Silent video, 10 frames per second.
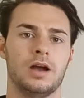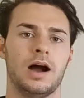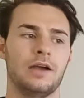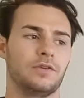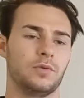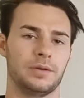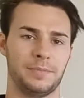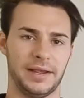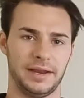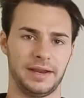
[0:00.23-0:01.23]
Hi everyone,
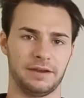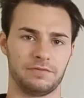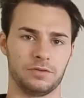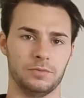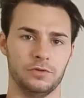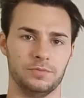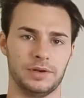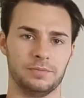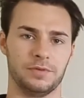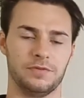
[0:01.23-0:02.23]
Peter here for
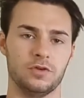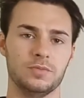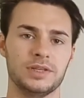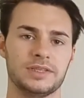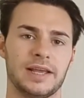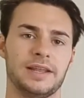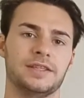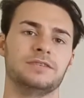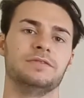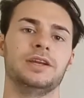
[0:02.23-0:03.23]
Movement and Performance, and in
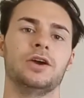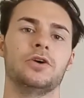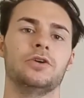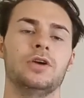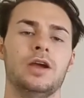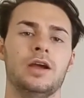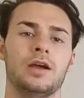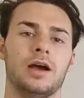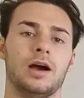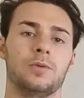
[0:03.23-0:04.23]
this video
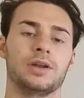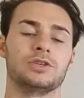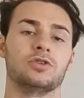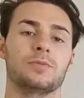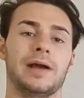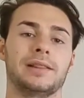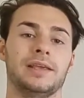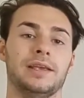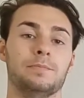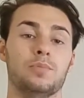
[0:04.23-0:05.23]
we're going to talk about
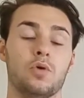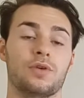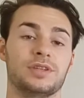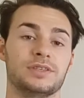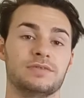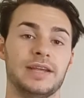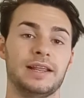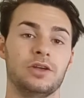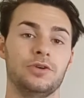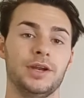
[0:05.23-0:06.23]
the importance of
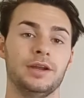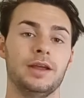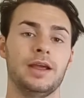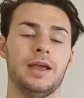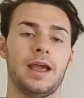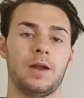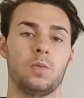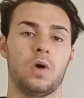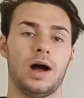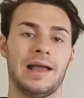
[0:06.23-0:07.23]
deloading and
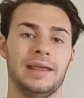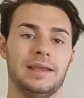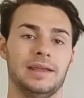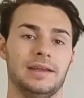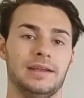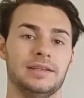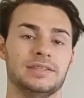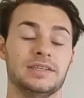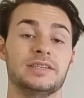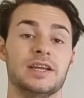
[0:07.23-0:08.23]
why it
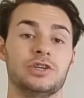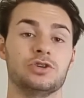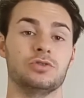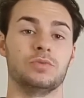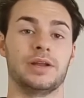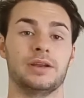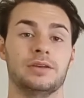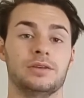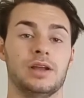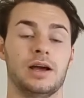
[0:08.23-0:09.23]
is essential
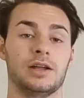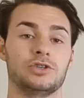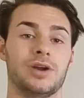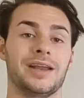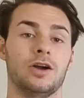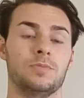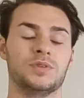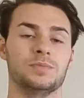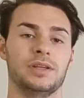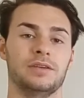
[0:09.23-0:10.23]
when training
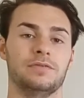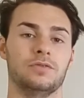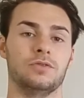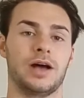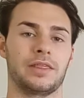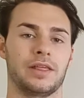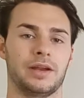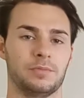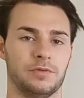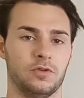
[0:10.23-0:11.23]
optimally for
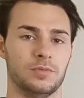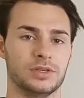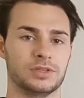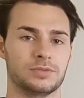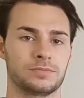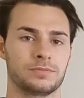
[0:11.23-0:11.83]
athletic performance.